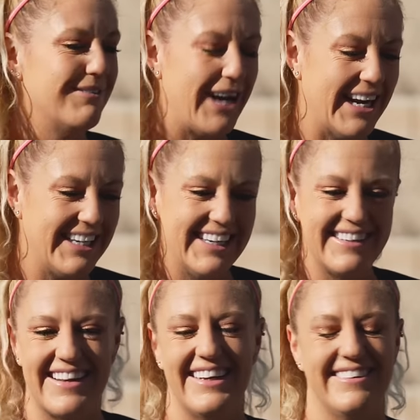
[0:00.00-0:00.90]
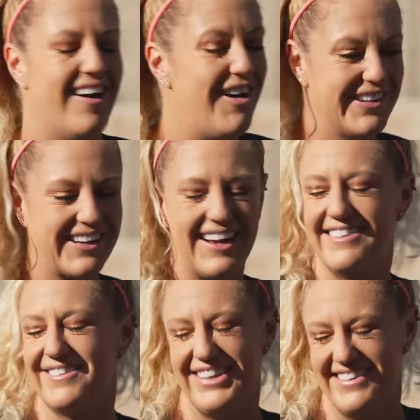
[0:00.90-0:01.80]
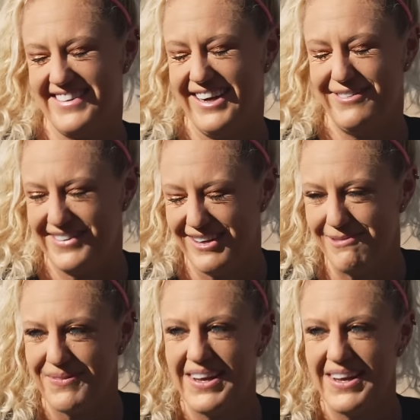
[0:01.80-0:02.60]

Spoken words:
Racquets and all the kinds of good stuff. So